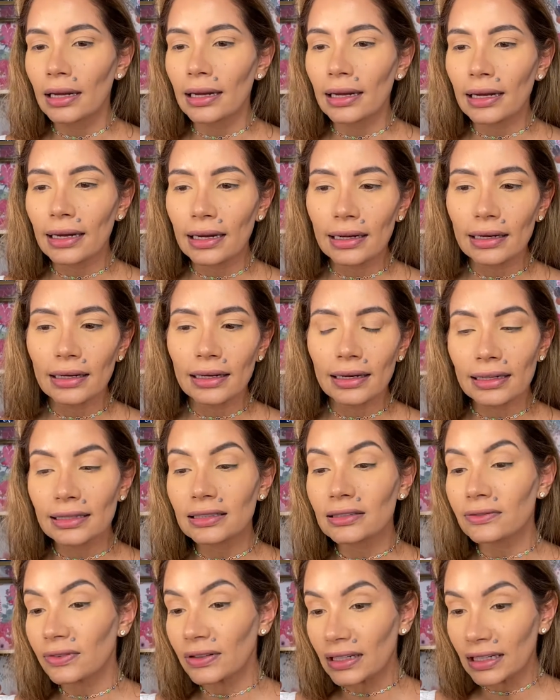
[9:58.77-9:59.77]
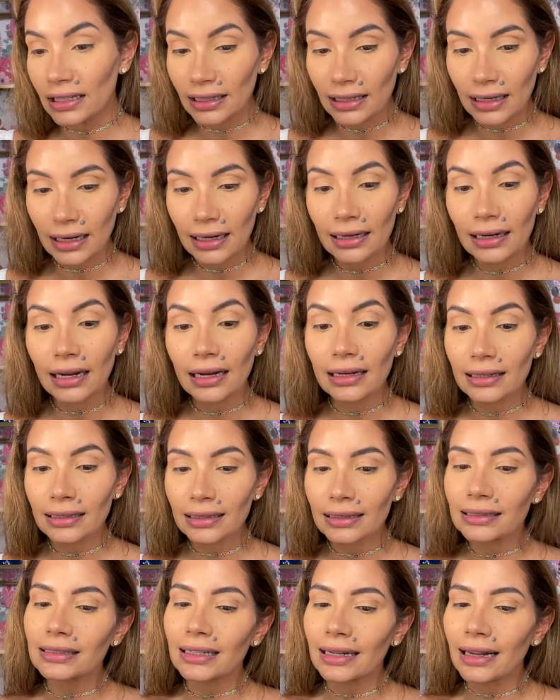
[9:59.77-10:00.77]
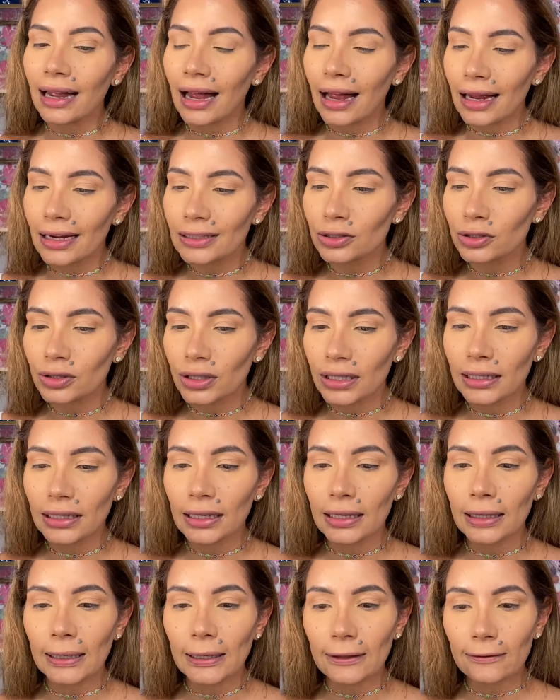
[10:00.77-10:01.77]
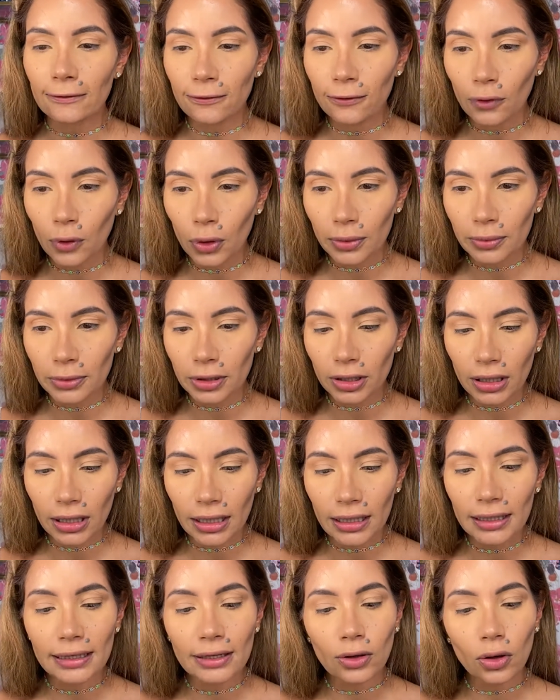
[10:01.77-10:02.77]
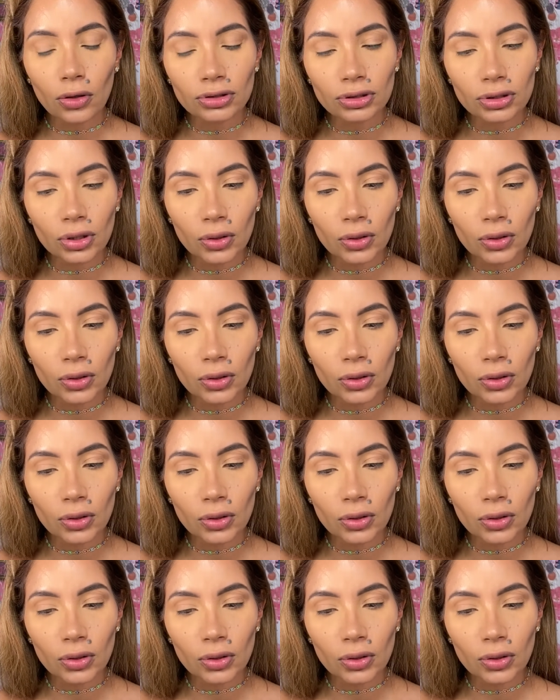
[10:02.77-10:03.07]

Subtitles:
It is vegan and it is a hydrating formula. It also